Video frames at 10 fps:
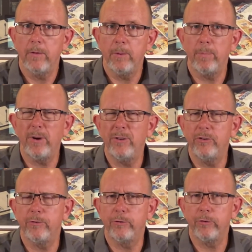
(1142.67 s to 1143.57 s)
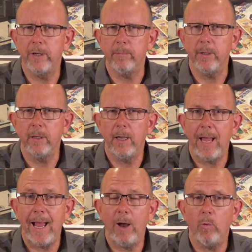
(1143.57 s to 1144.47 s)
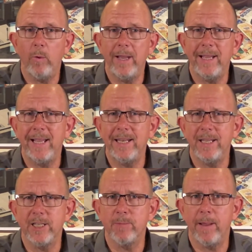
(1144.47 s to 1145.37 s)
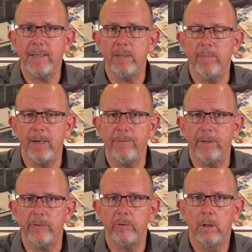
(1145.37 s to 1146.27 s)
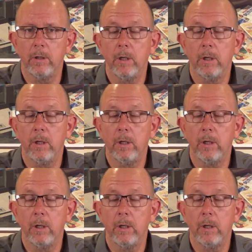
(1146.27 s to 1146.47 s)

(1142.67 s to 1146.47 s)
the burdens of treatment outweigh any expected benefits.